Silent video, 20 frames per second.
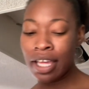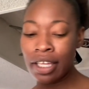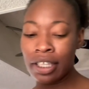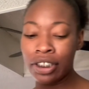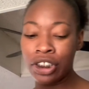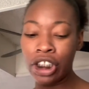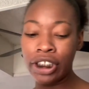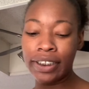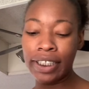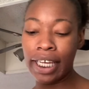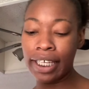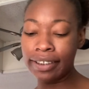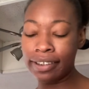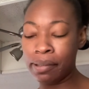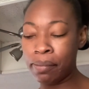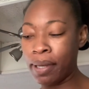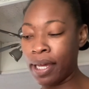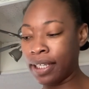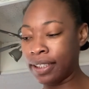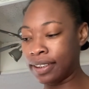She takes the
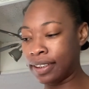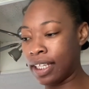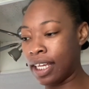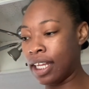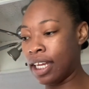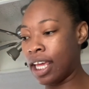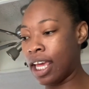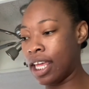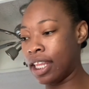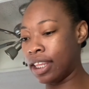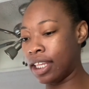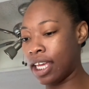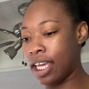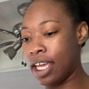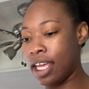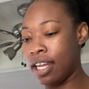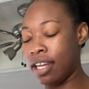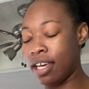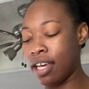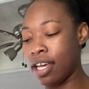medicine and
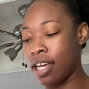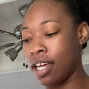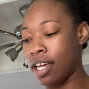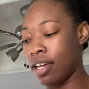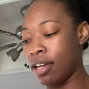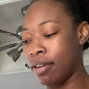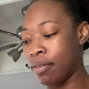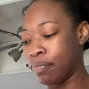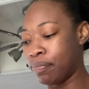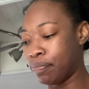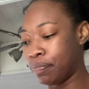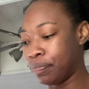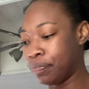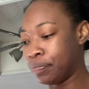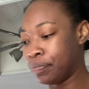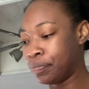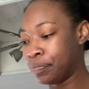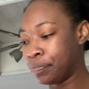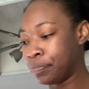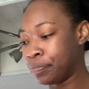then
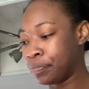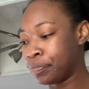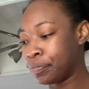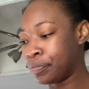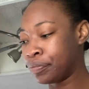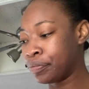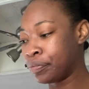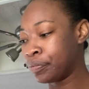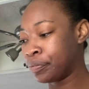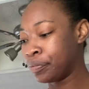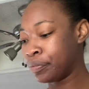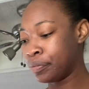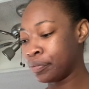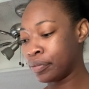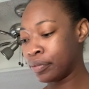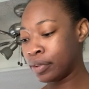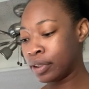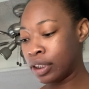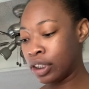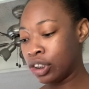
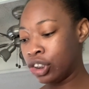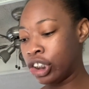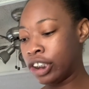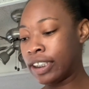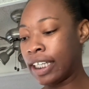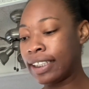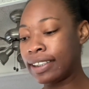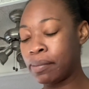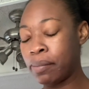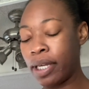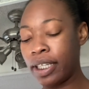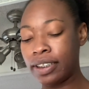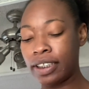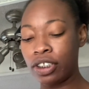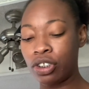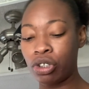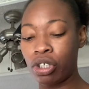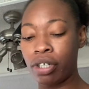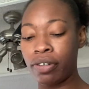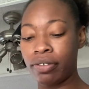she takes the medicine
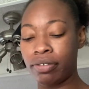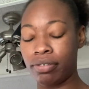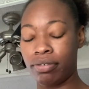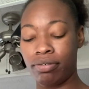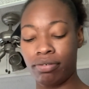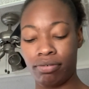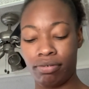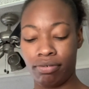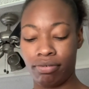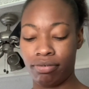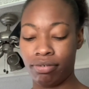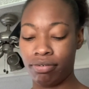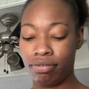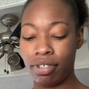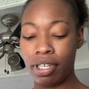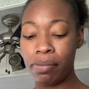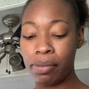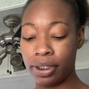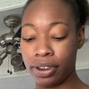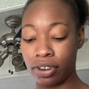to her.
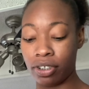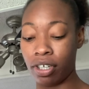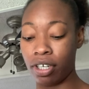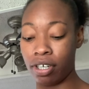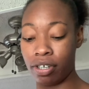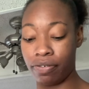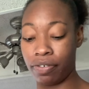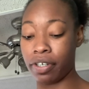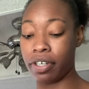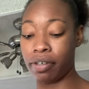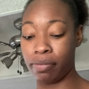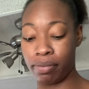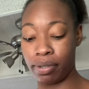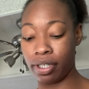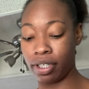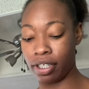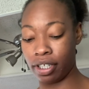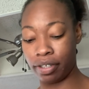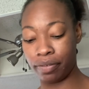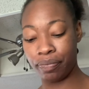Let me start over
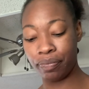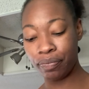completely.